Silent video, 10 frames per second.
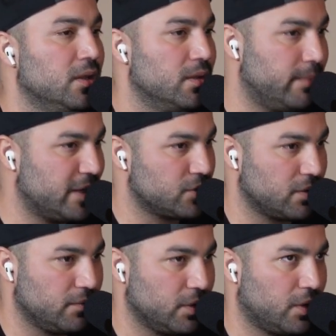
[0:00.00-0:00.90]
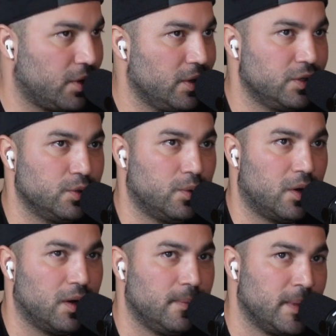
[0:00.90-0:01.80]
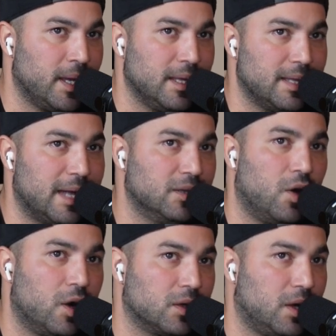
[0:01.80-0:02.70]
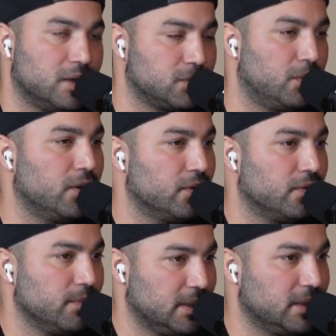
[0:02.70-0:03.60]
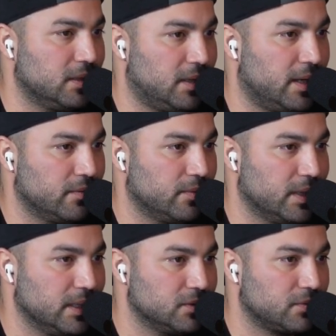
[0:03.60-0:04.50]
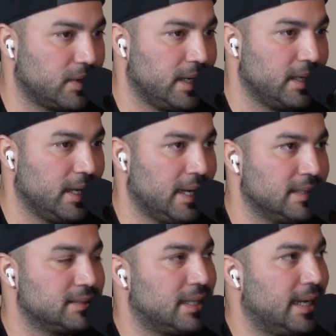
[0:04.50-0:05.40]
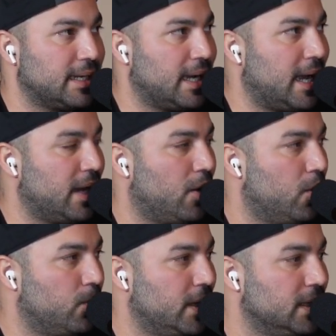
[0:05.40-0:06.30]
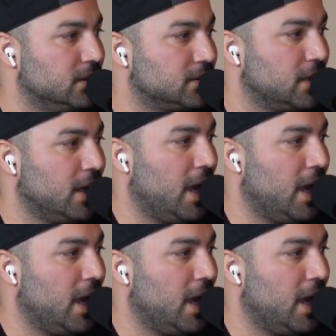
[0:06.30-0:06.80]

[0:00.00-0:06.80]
the measure of your heart. You are that long lost brother for me in a lot of ways, right? Likewise. And it's like, I was